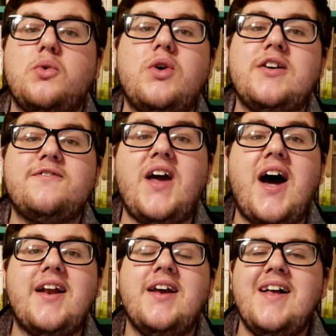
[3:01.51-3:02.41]
word of
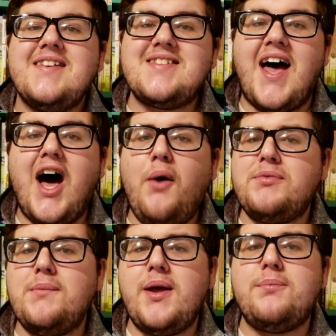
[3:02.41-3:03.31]
God to
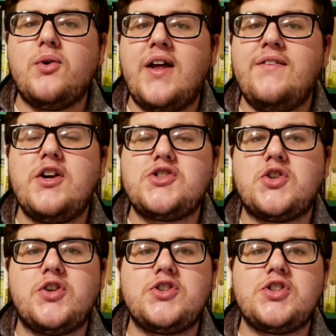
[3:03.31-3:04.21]
help the people in their
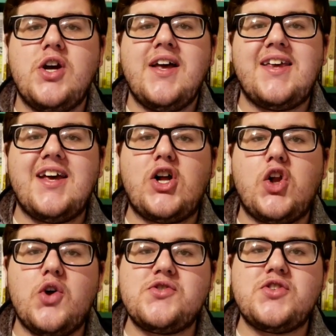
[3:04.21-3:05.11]
church get
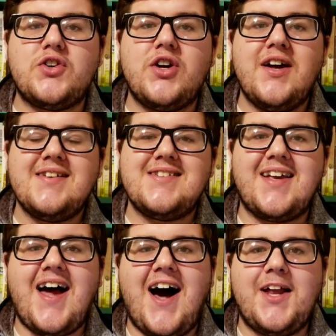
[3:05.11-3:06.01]
closer
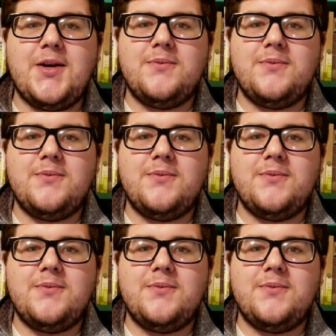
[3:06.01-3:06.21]
to God.